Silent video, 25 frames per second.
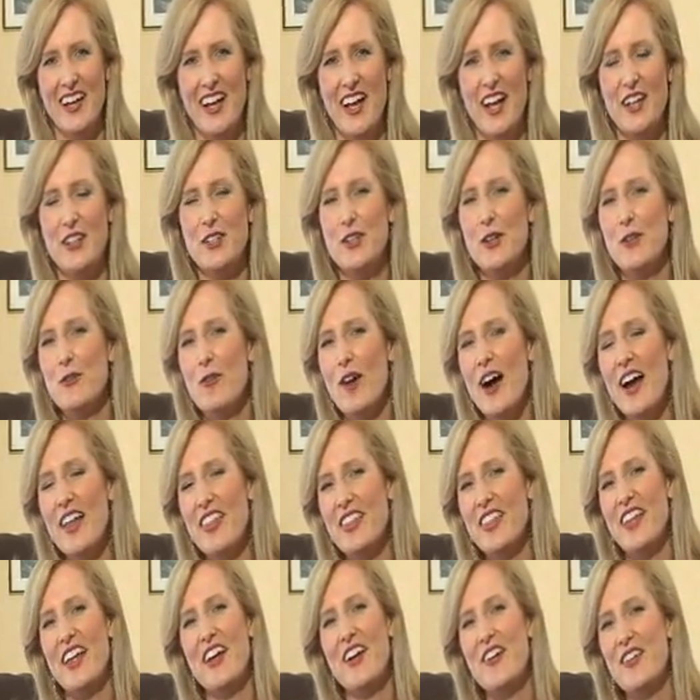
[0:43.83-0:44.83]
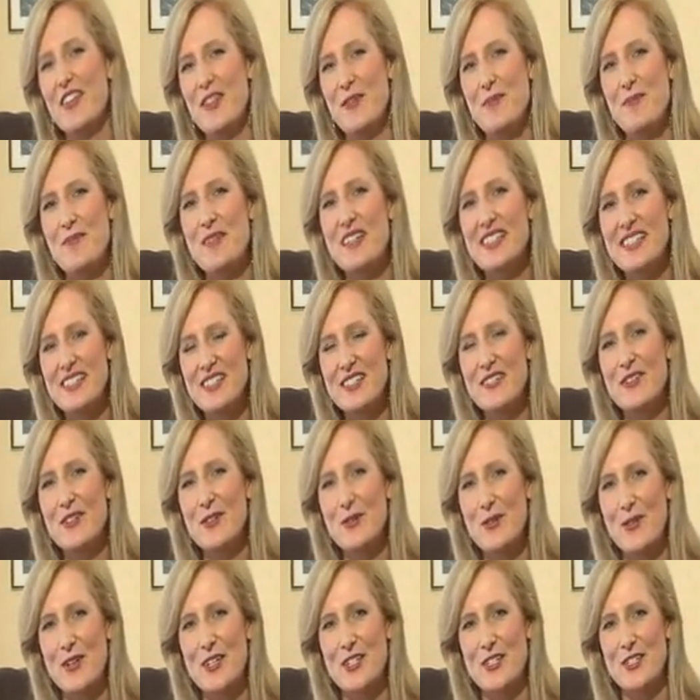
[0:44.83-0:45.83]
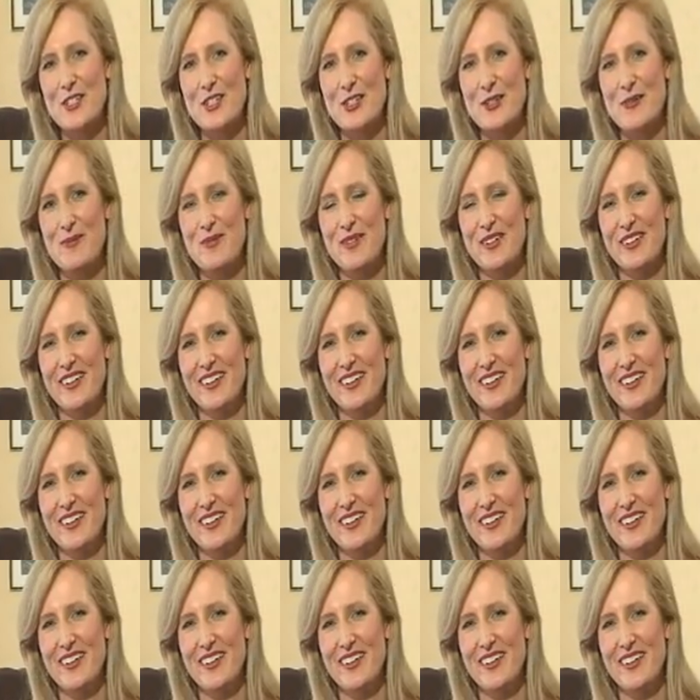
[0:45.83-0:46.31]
And you know, right there in the midst of the worship,